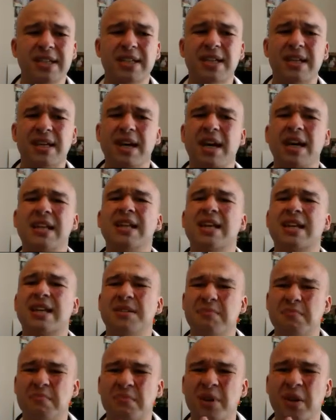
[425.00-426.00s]
you got like
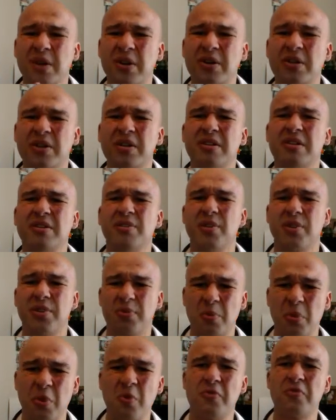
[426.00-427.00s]
a burned
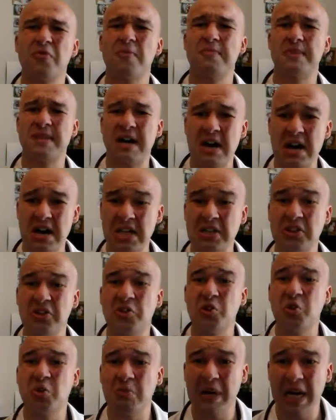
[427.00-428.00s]
throat from talking
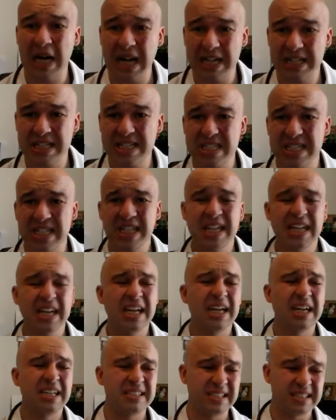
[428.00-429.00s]
too much
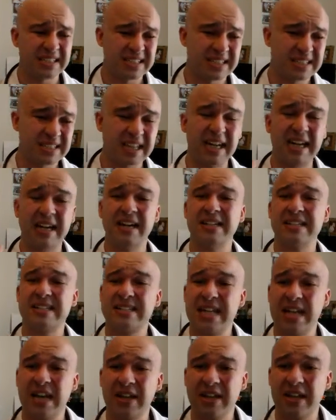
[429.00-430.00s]
you're starting to
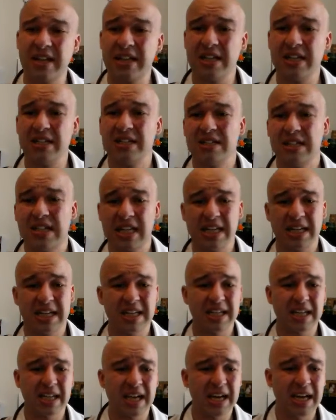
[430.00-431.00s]
sound like a
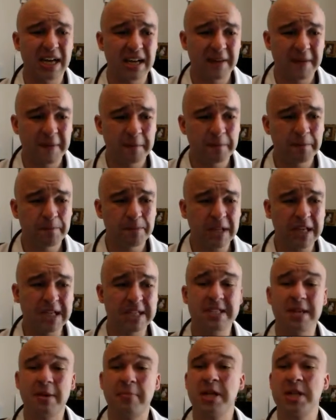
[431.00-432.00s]
like a uh,
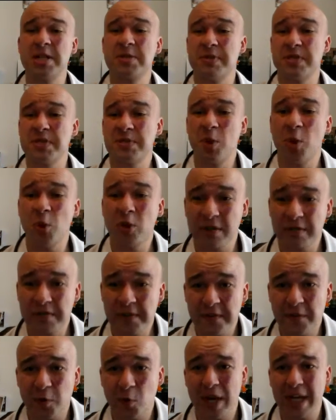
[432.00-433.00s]
like somebody who's been smoking
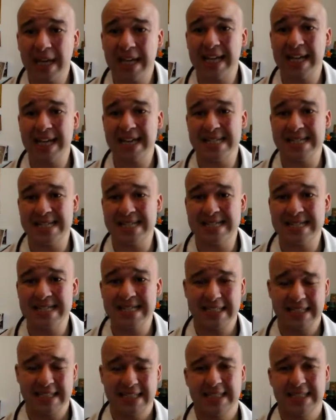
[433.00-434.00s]
for 40 years